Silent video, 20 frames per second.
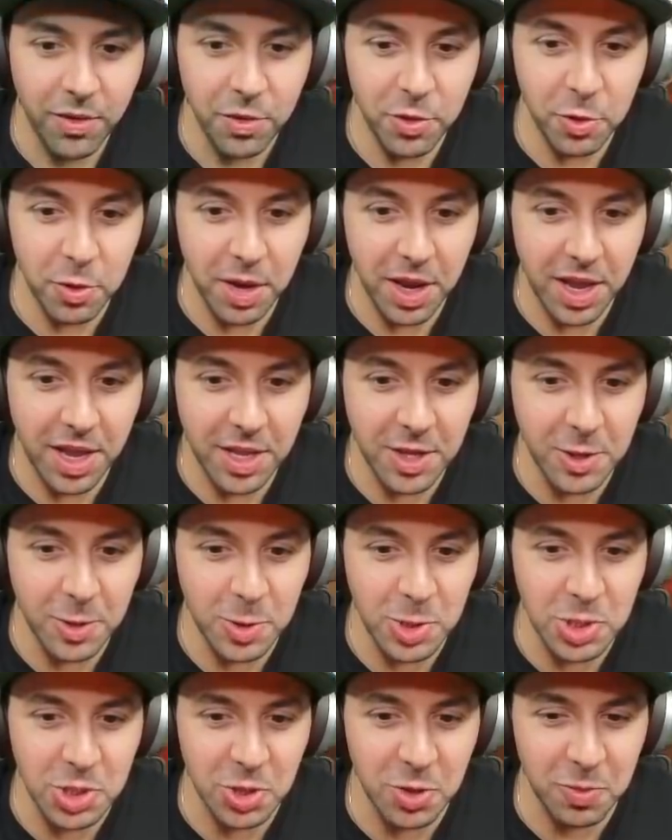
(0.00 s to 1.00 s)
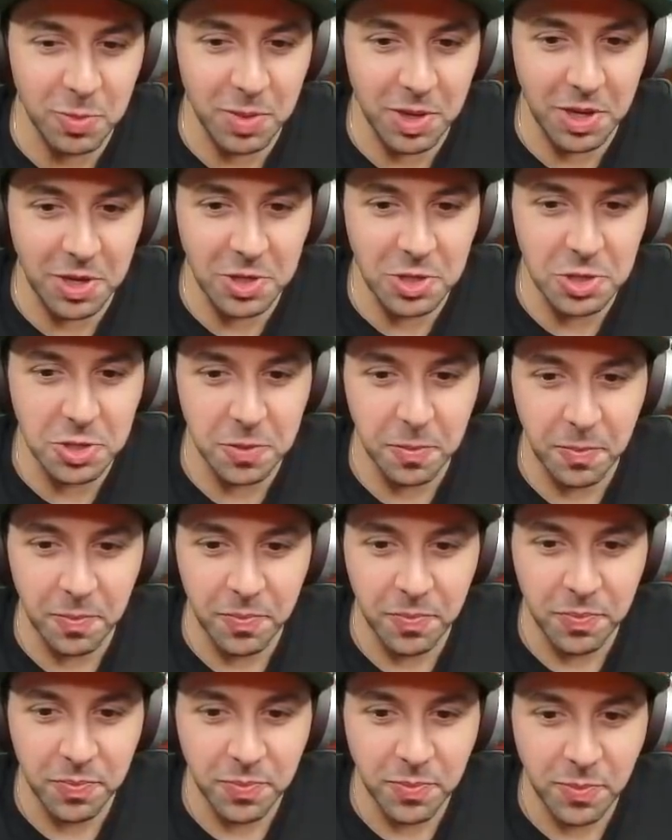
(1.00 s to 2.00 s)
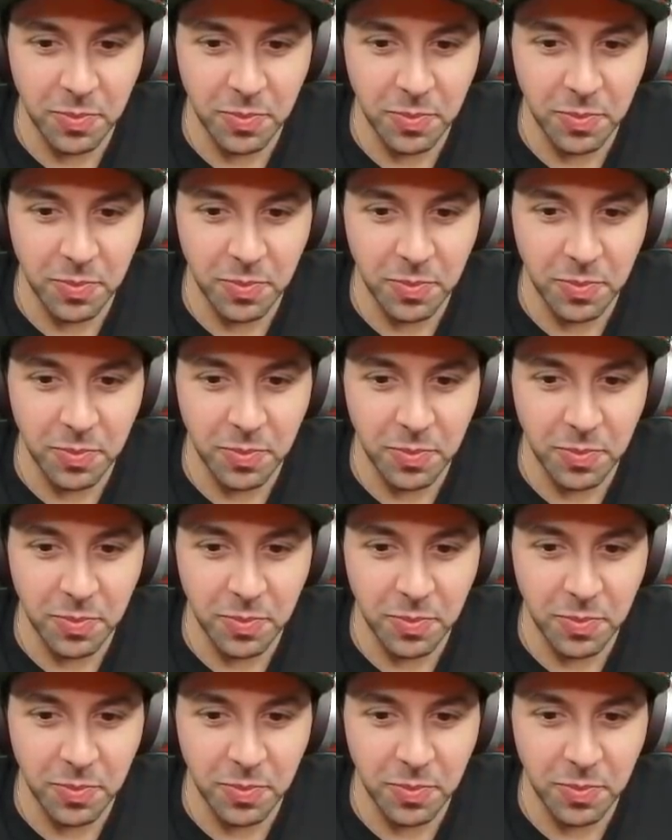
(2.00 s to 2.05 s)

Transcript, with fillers: with the Dude, I hate you so much. He doesn't, how,